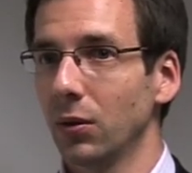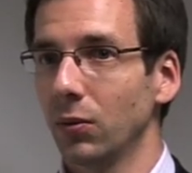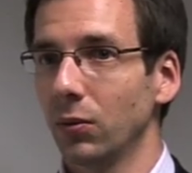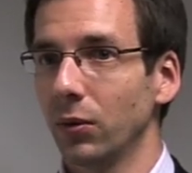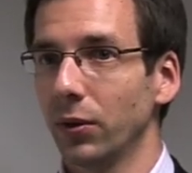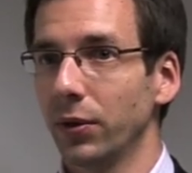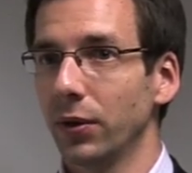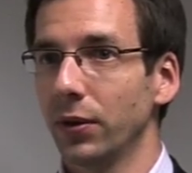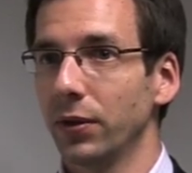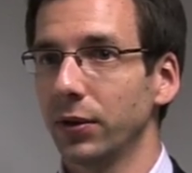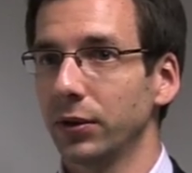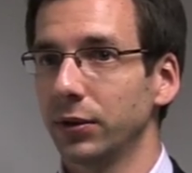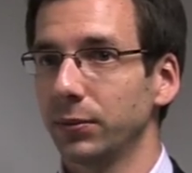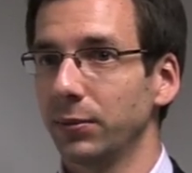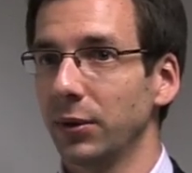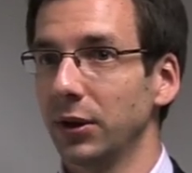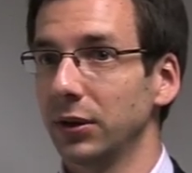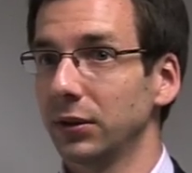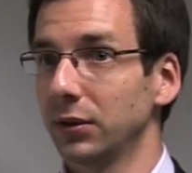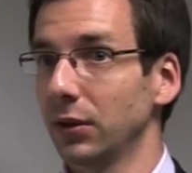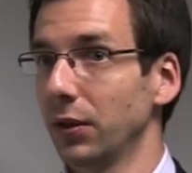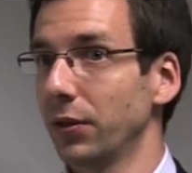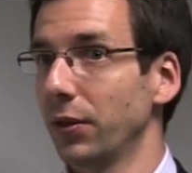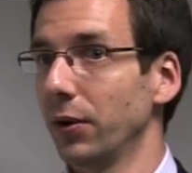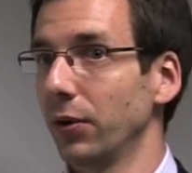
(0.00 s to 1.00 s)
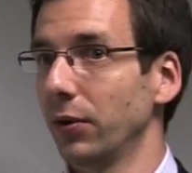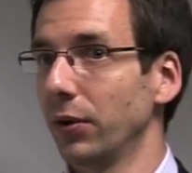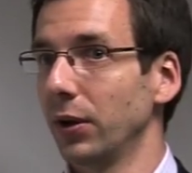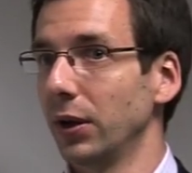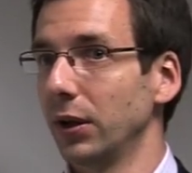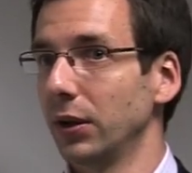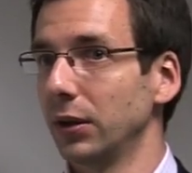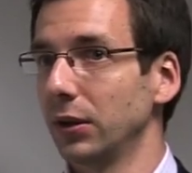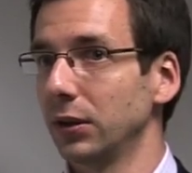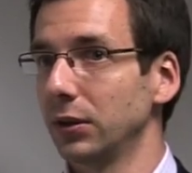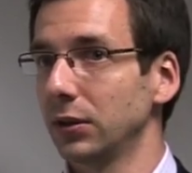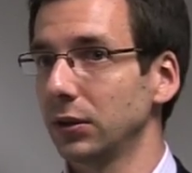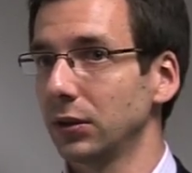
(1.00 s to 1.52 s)
within the space that they're
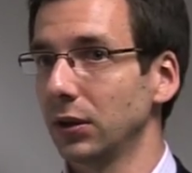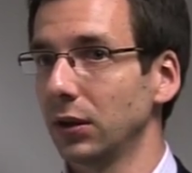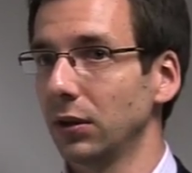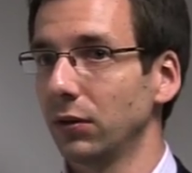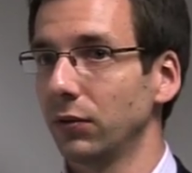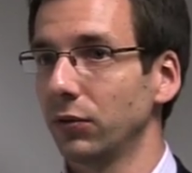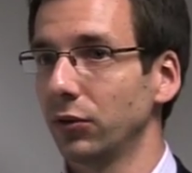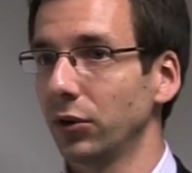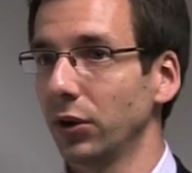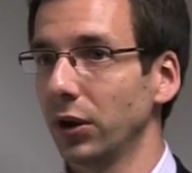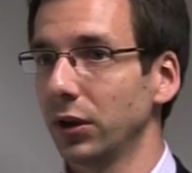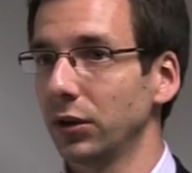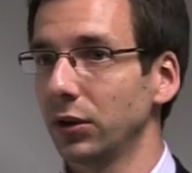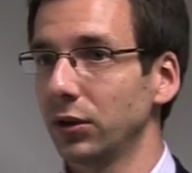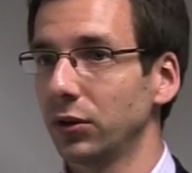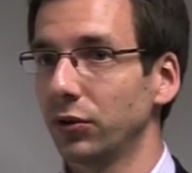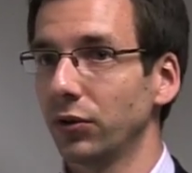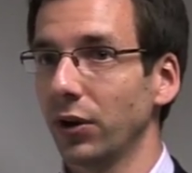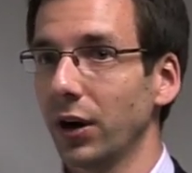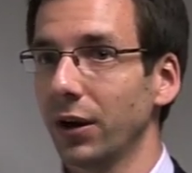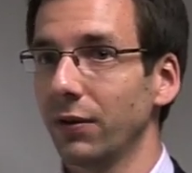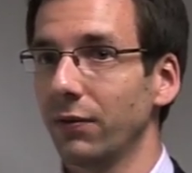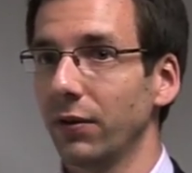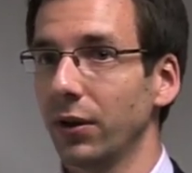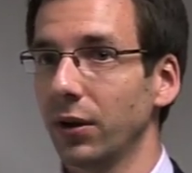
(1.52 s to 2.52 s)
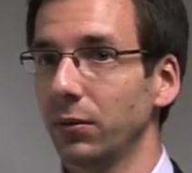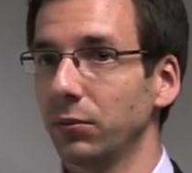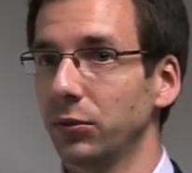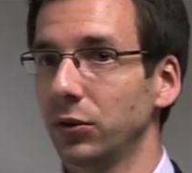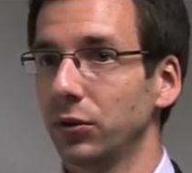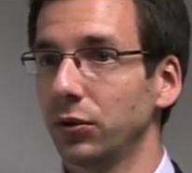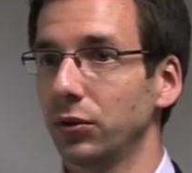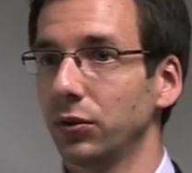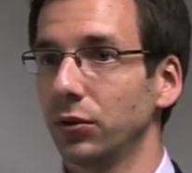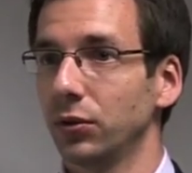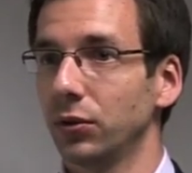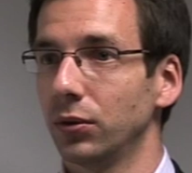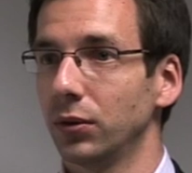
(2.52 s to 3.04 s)
in, instead of trying to drive them
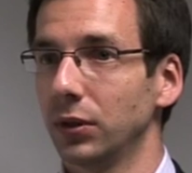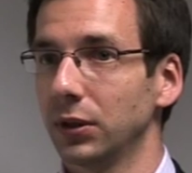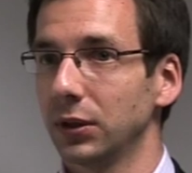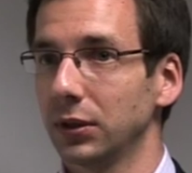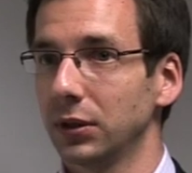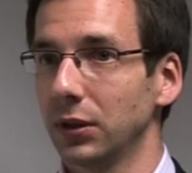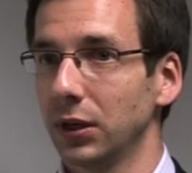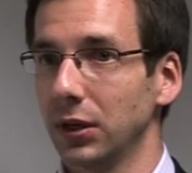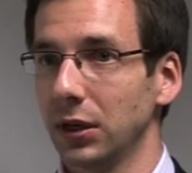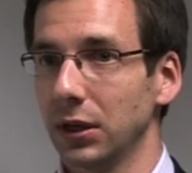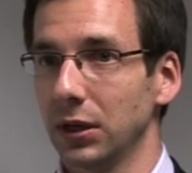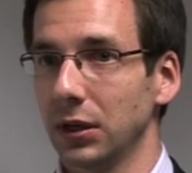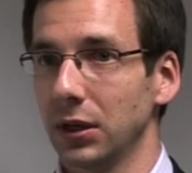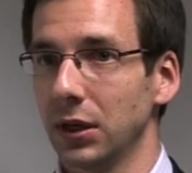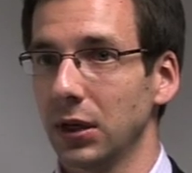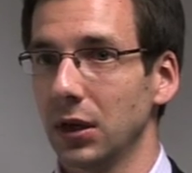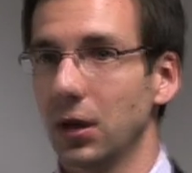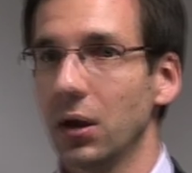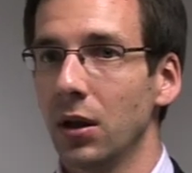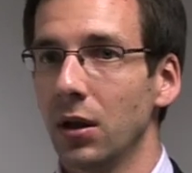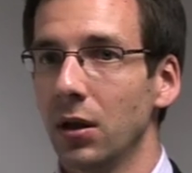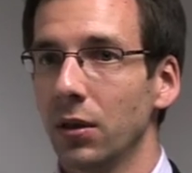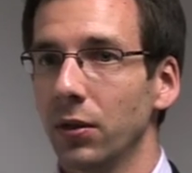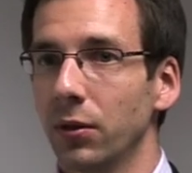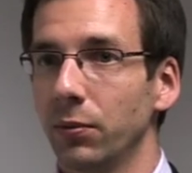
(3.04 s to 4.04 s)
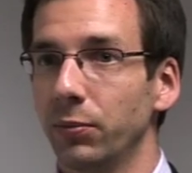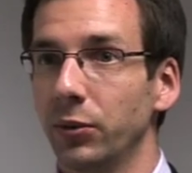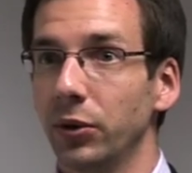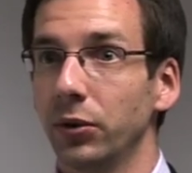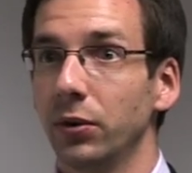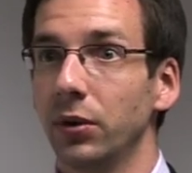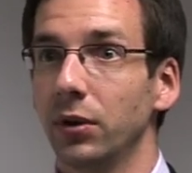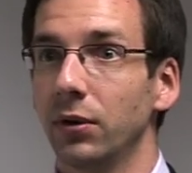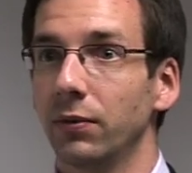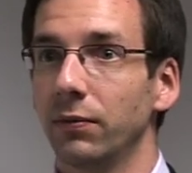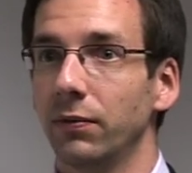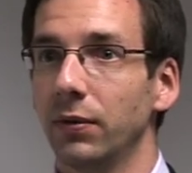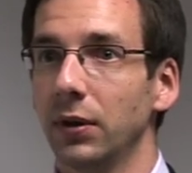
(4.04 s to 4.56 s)
to a site. The
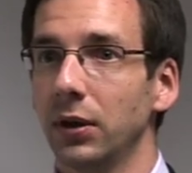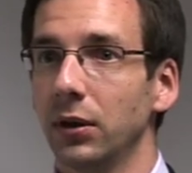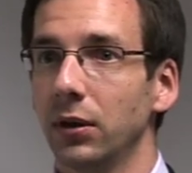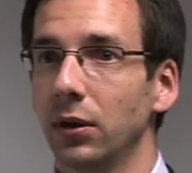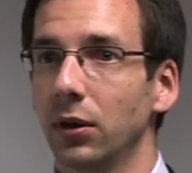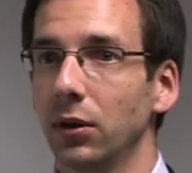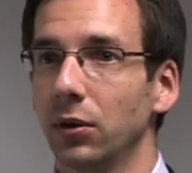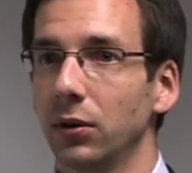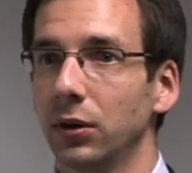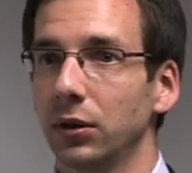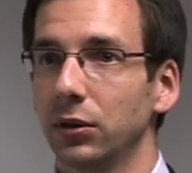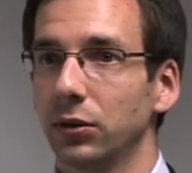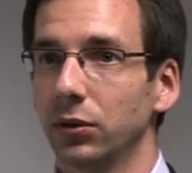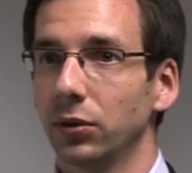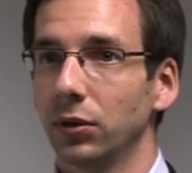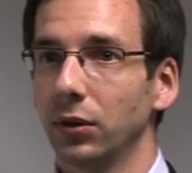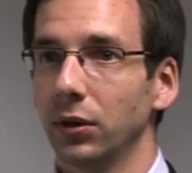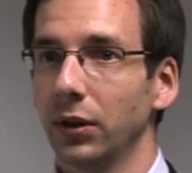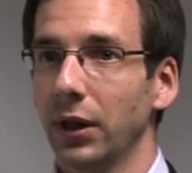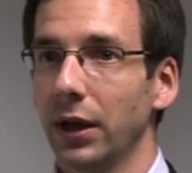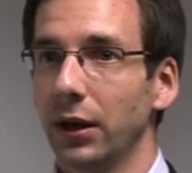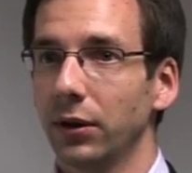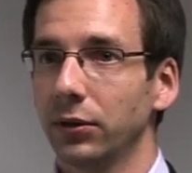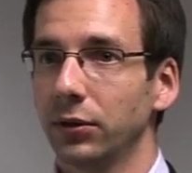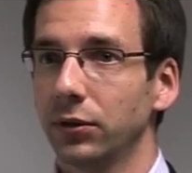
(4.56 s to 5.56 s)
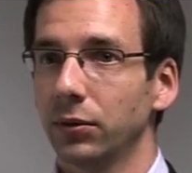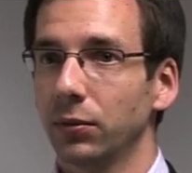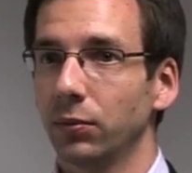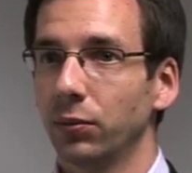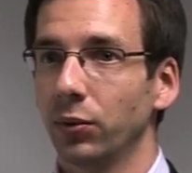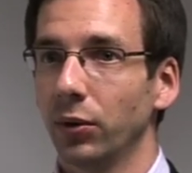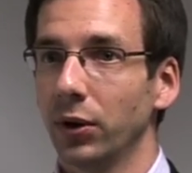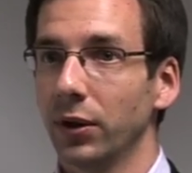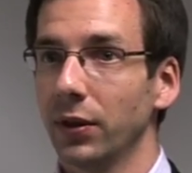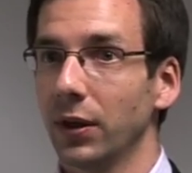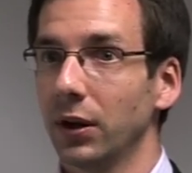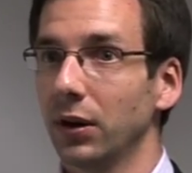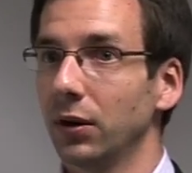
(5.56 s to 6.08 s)
beauty of video is you're allowed to
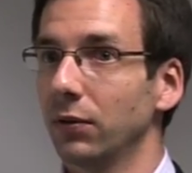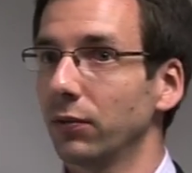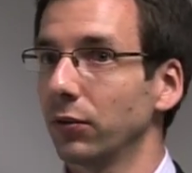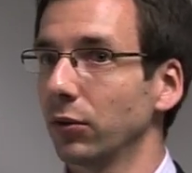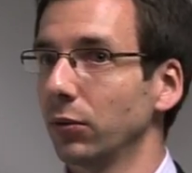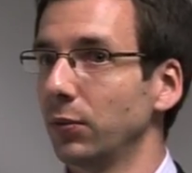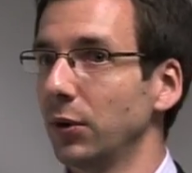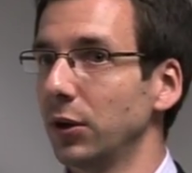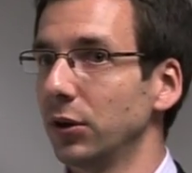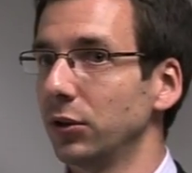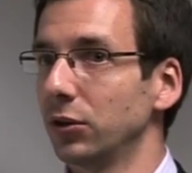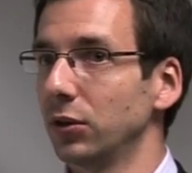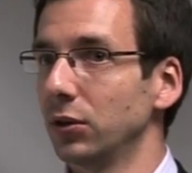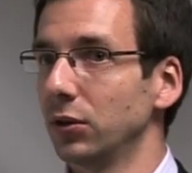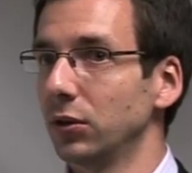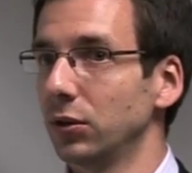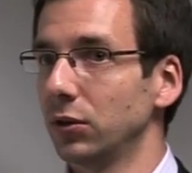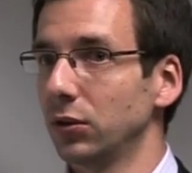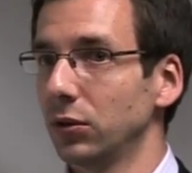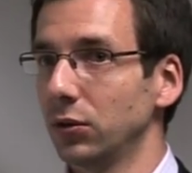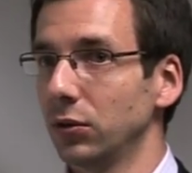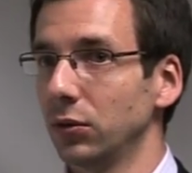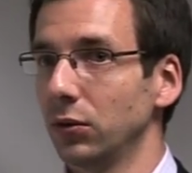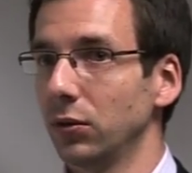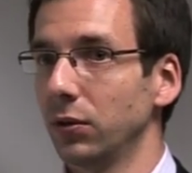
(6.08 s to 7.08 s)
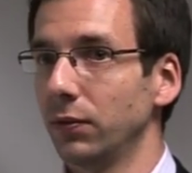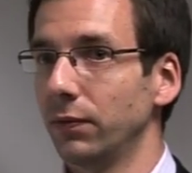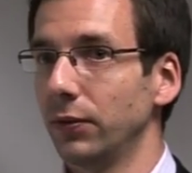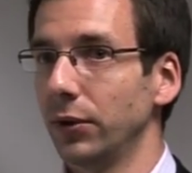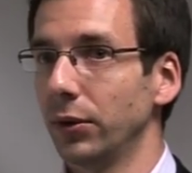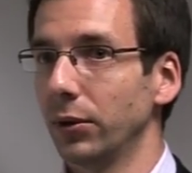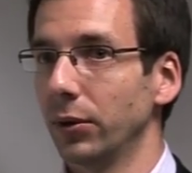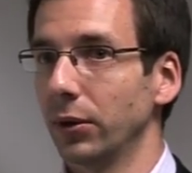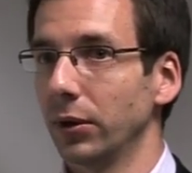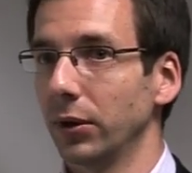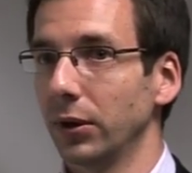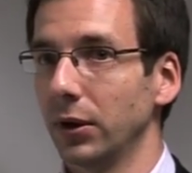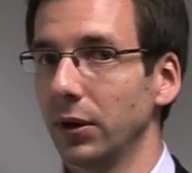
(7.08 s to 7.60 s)
bring that information to the
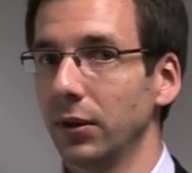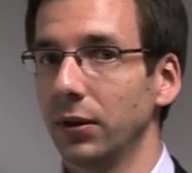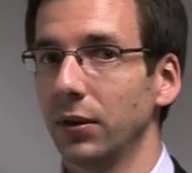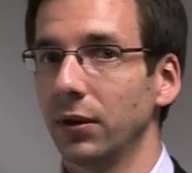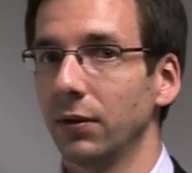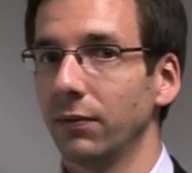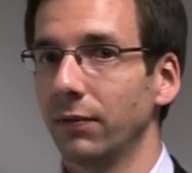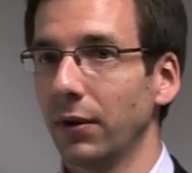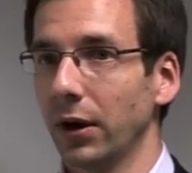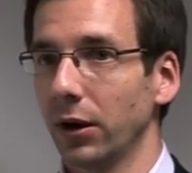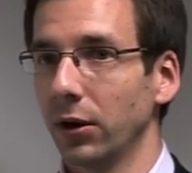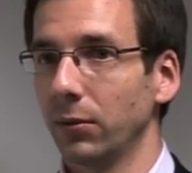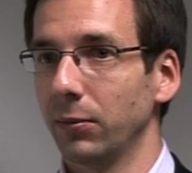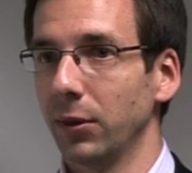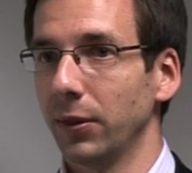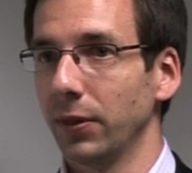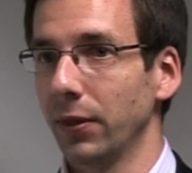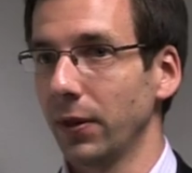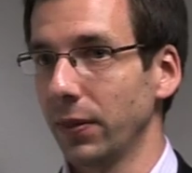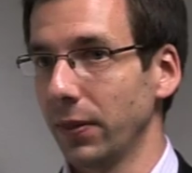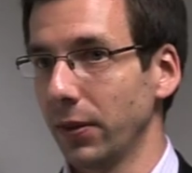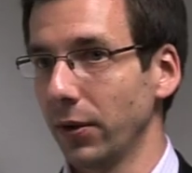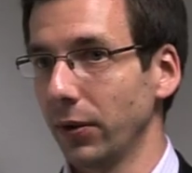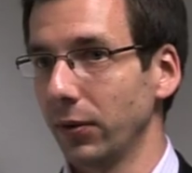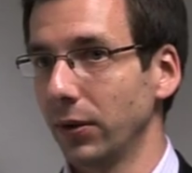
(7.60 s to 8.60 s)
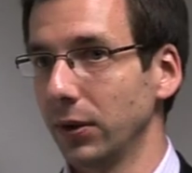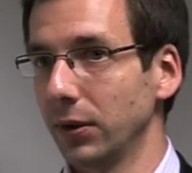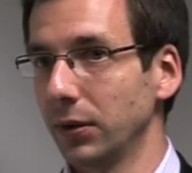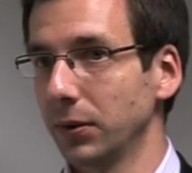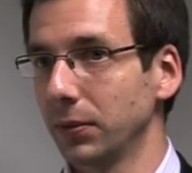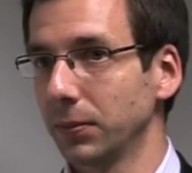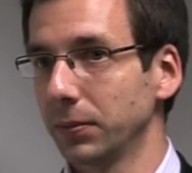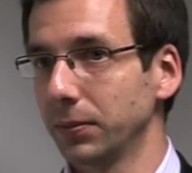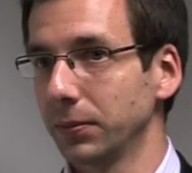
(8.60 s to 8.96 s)
viewer in the environment that they're in.